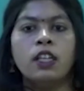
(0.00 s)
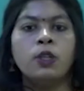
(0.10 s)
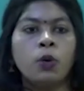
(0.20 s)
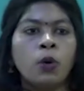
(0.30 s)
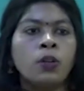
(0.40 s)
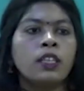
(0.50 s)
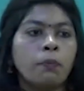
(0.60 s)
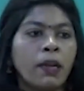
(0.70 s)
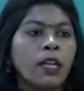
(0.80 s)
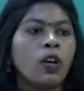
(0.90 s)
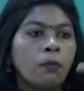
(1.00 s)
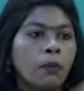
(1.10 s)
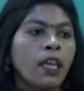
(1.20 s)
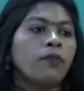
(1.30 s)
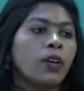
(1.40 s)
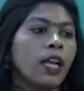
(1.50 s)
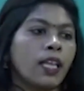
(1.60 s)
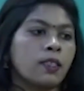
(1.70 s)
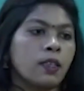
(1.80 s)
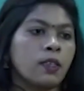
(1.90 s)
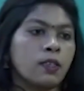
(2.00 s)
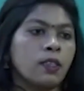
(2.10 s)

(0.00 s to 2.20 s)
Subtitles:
Don't depend on me for answers.